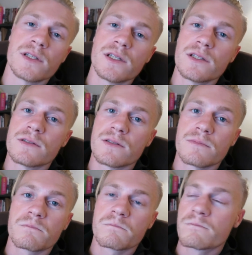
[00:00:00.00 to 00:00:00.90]
It is.
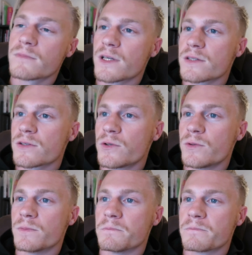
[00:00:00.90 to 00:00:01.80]
Cool. That's
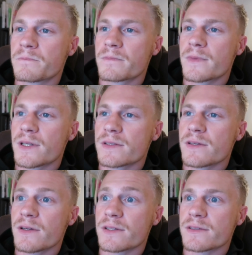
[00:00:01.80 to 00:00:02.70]
cool.
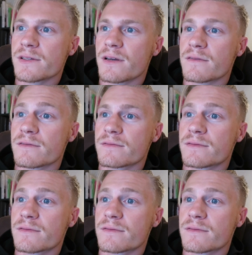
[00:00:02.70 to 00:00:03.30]
Exciting stuff.